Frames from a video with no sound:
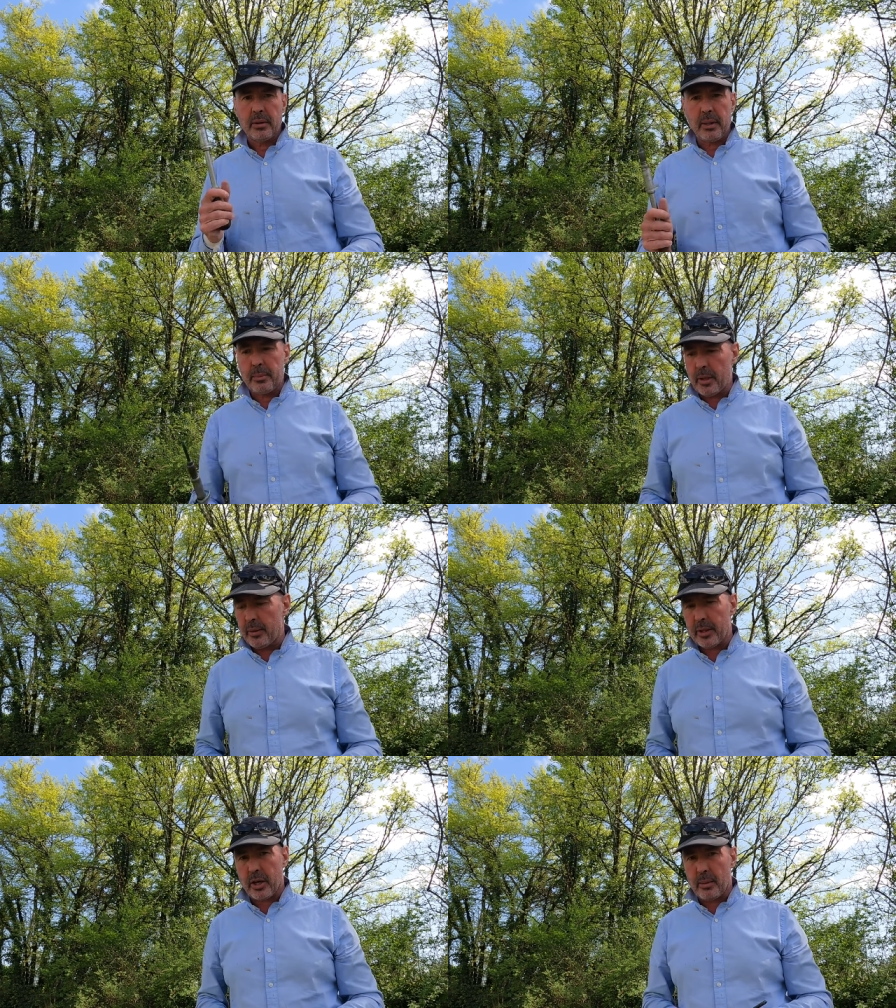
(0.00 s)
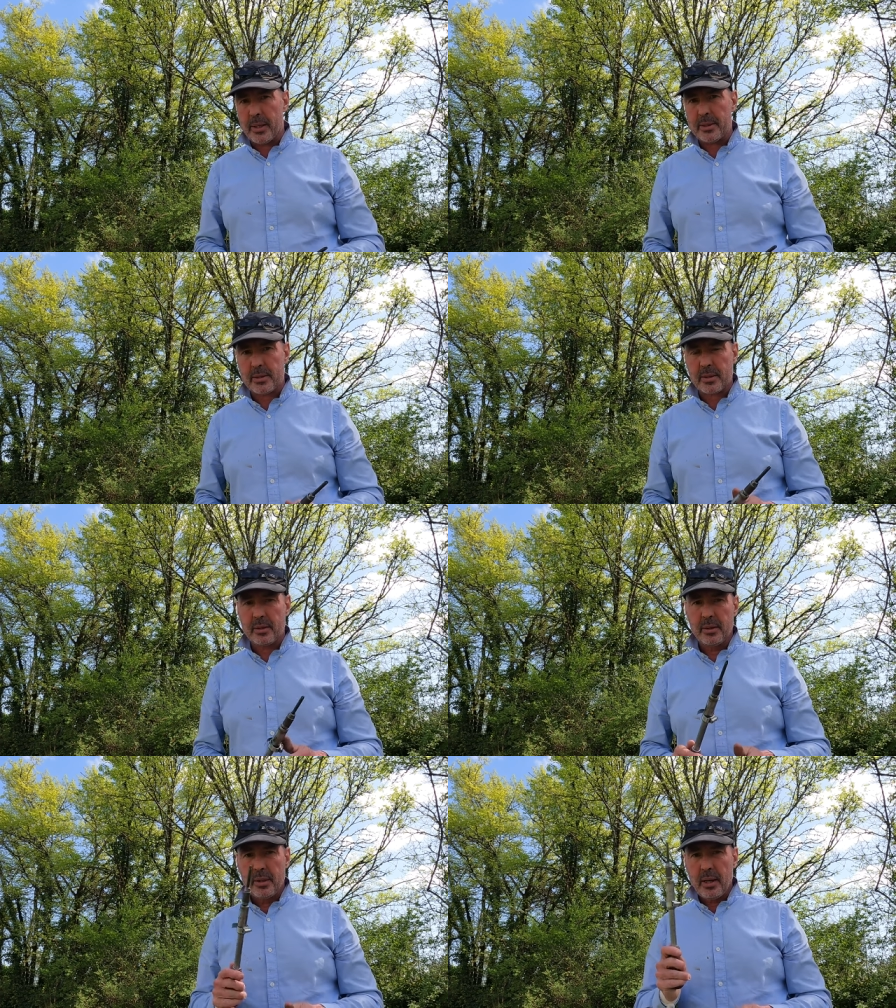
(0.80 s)
let me know in the comments,
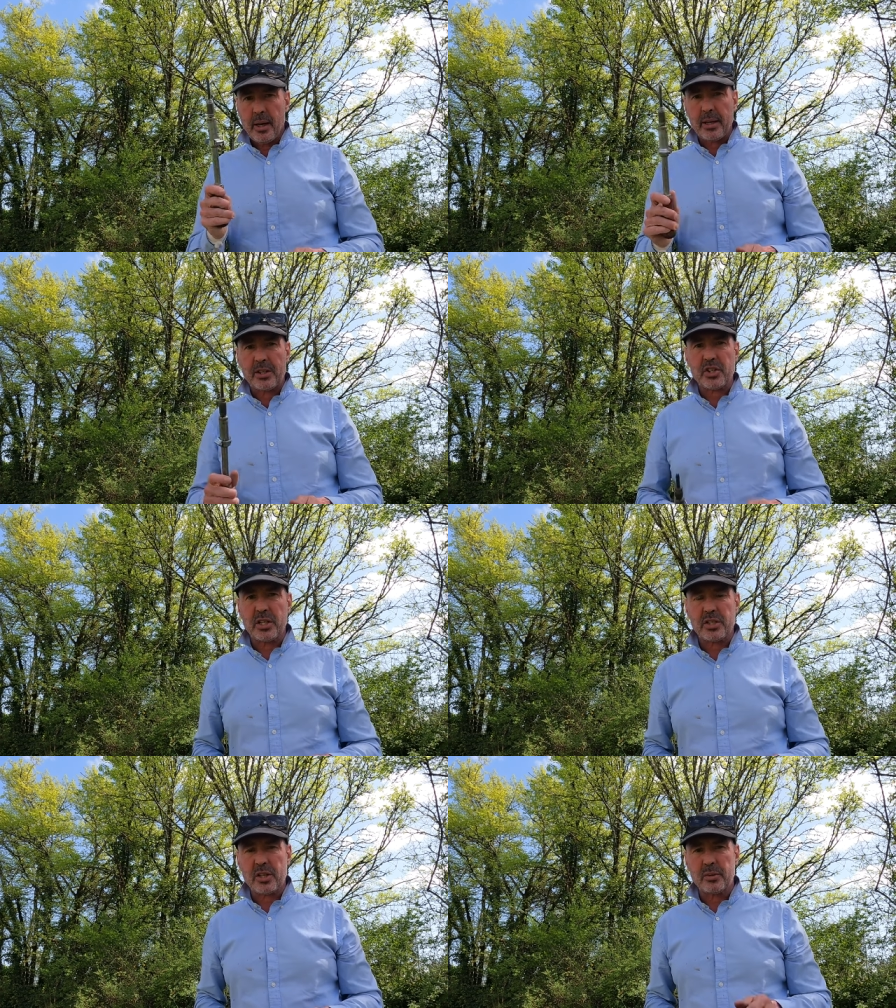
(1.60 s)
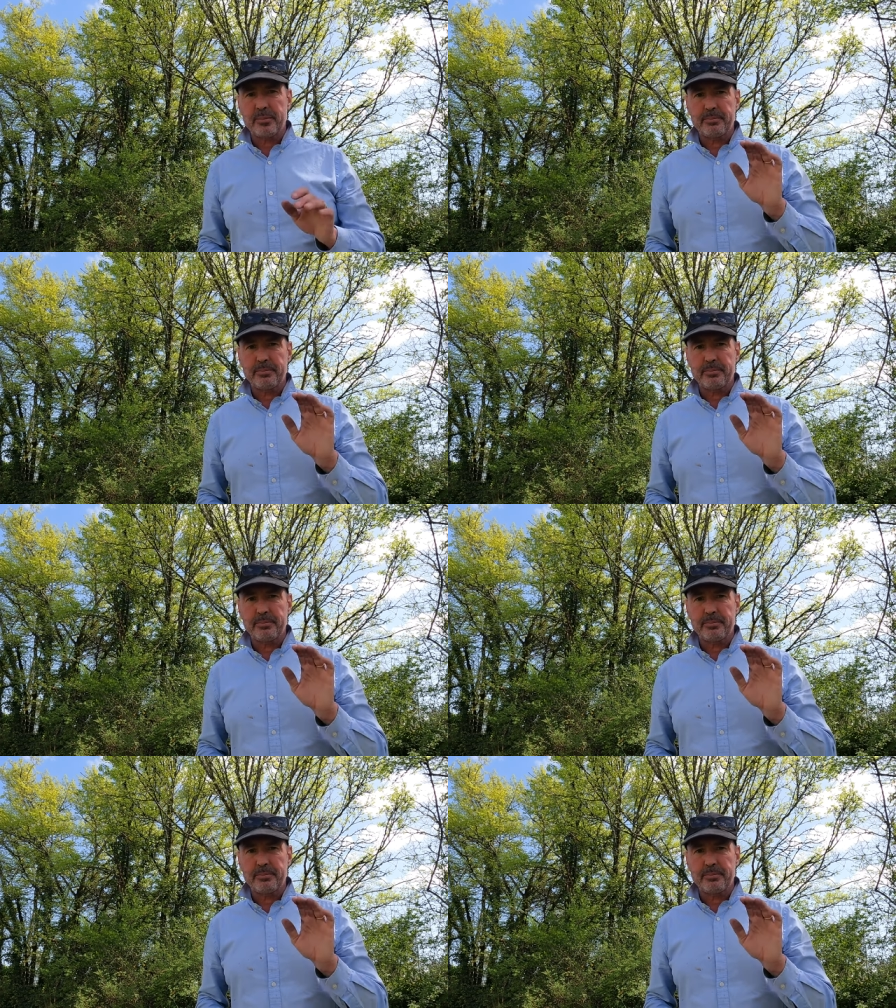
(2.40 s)
and I'll see you soon.